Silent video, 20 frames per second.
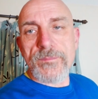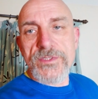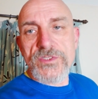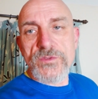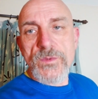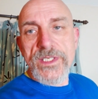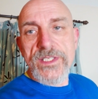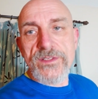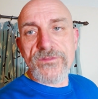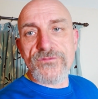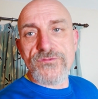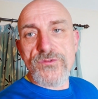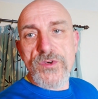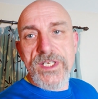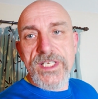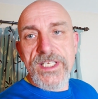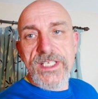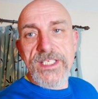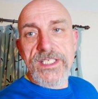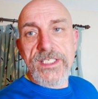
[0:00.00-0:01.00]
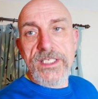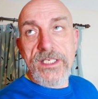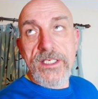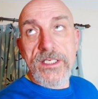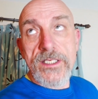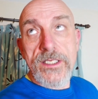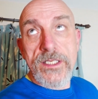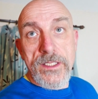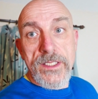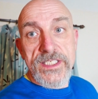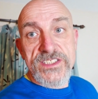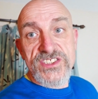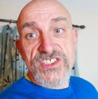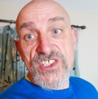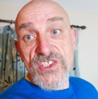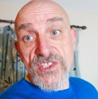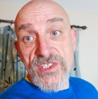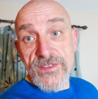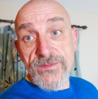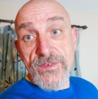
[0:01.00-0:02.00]
Between 3 is
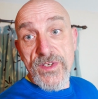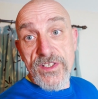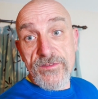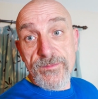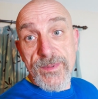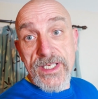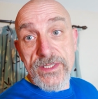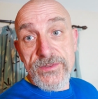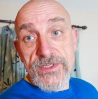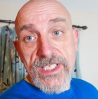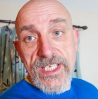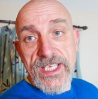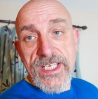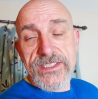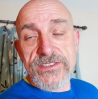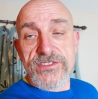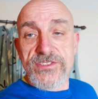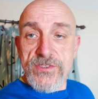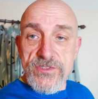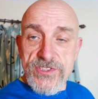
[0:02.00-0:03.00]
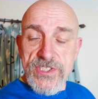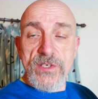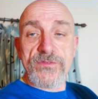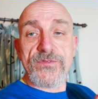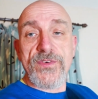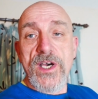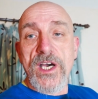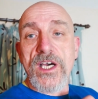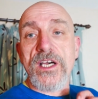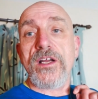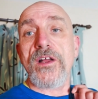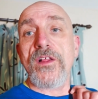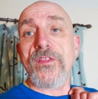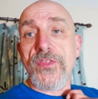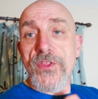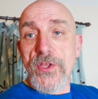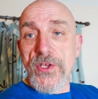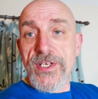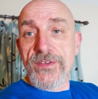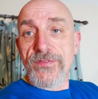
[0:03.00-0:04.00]
£35 a head. So far,
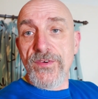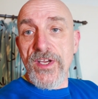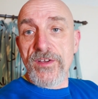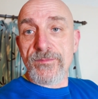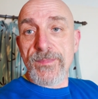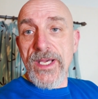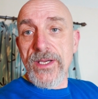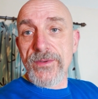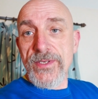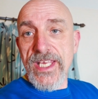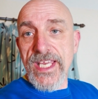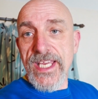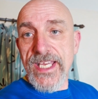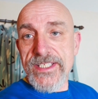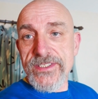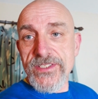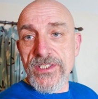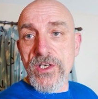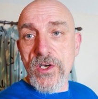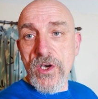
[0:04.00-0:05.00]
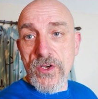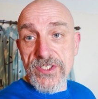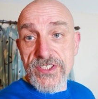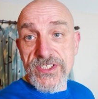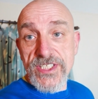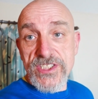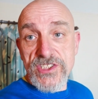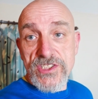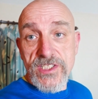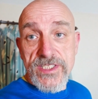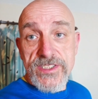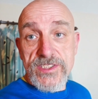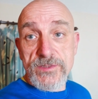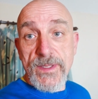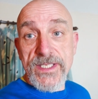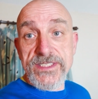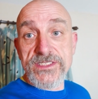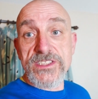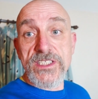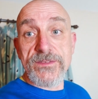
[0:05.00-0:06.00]
£35 a head on additional
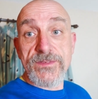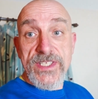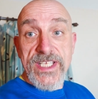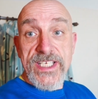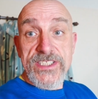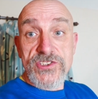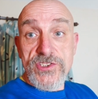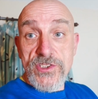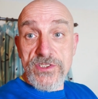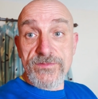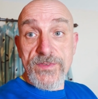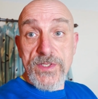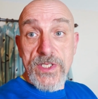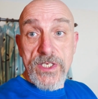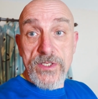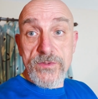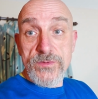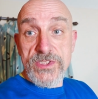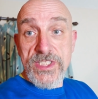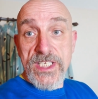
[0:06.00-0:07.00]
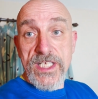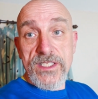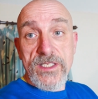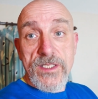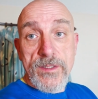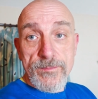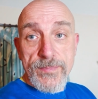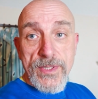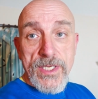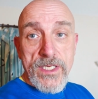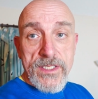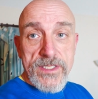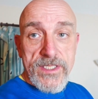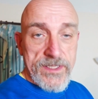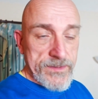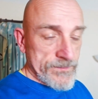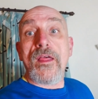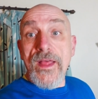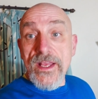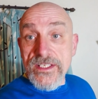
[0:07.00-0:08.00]
expensive, and that's just for the hotel and
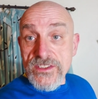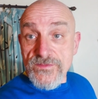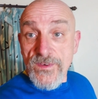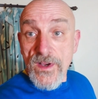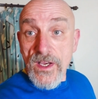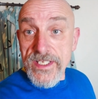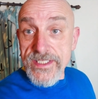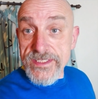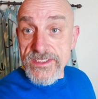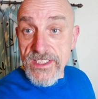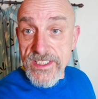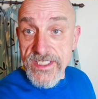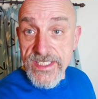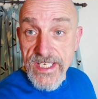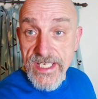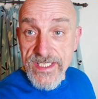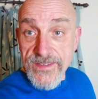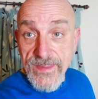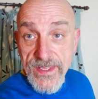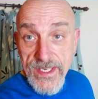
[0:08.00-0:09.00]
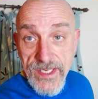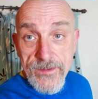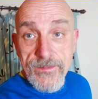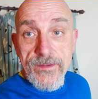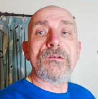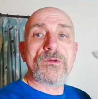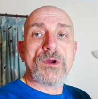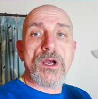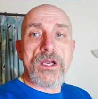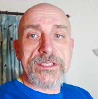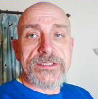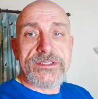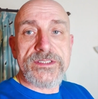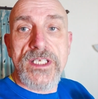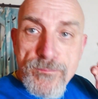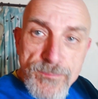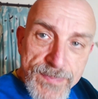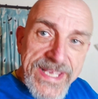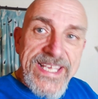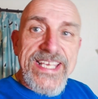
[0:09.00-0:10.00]
parking. That's fine till you get there. Right,
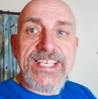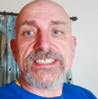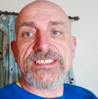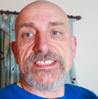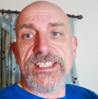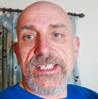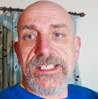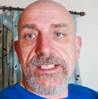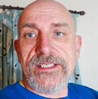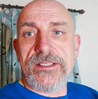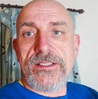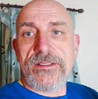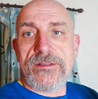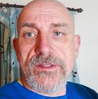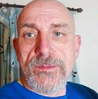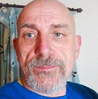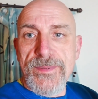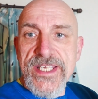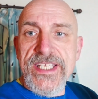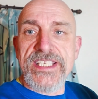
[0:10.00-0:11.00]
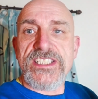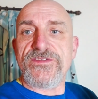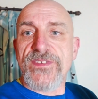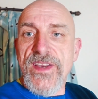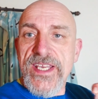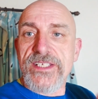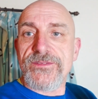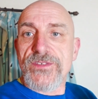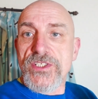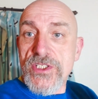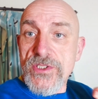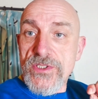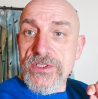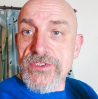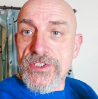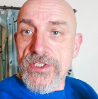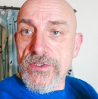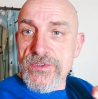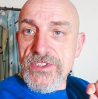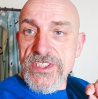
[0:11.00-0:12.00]
the biggest favour you can
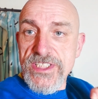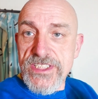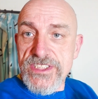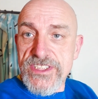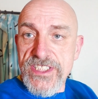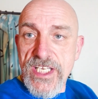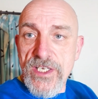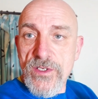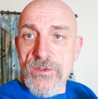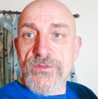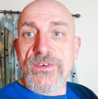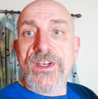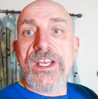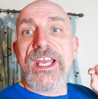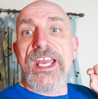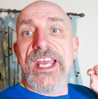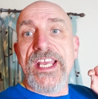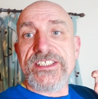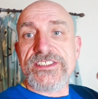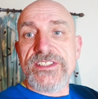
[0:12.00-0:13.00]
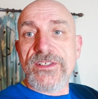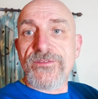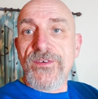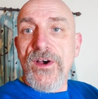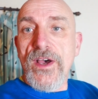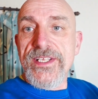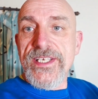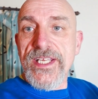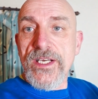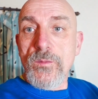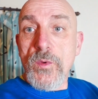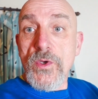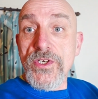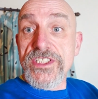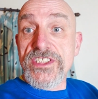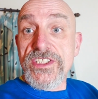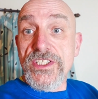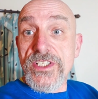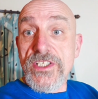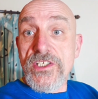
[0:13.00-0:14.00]
do to yourself is to find out what
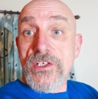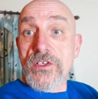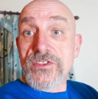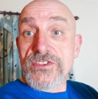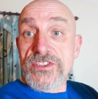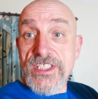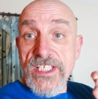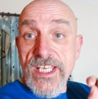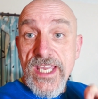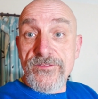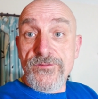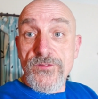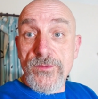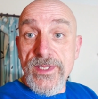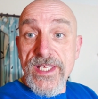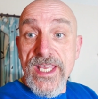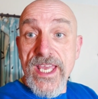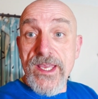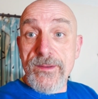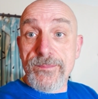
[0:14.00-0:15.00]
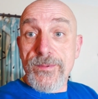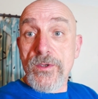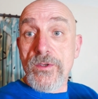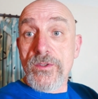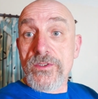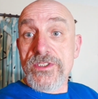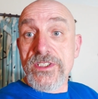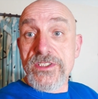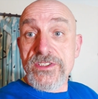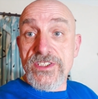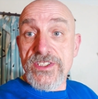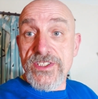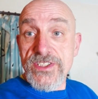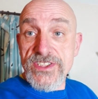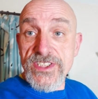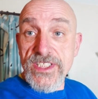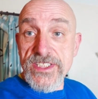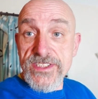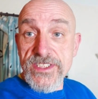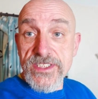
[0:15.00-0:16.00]
it's going to cost to get from the airport to the
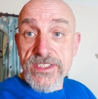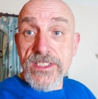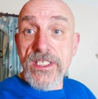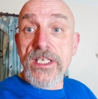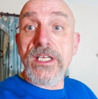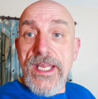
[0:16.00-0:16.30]
city.